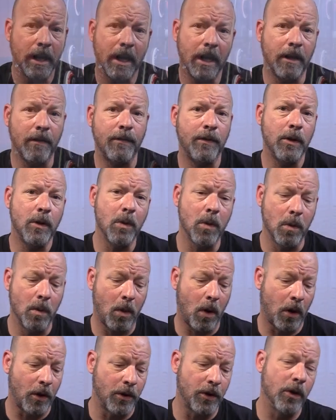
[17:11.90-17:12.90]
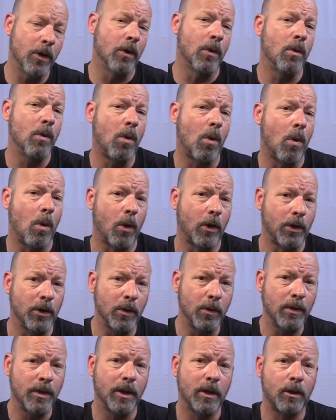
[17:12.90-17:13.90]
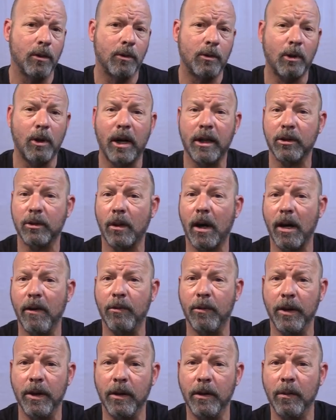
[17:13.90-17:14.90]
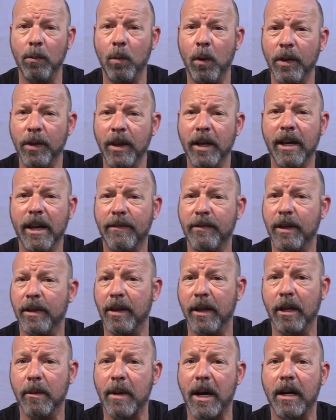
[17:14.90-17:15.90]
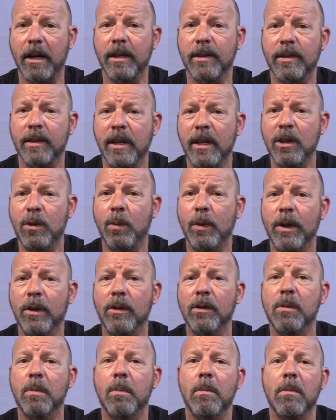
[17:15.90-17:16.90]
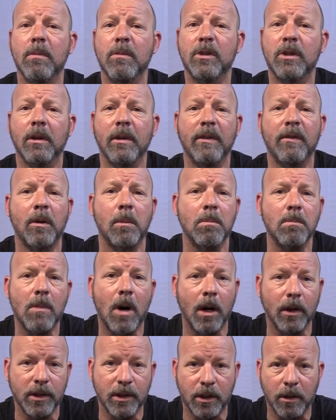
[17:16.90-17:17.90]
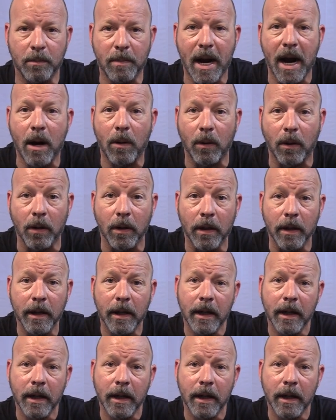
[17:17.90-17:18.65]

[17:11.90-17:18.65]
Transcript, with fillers: And if you are new or using a direct drive wheel, one thing you have to think about is these wheels deliver monster power.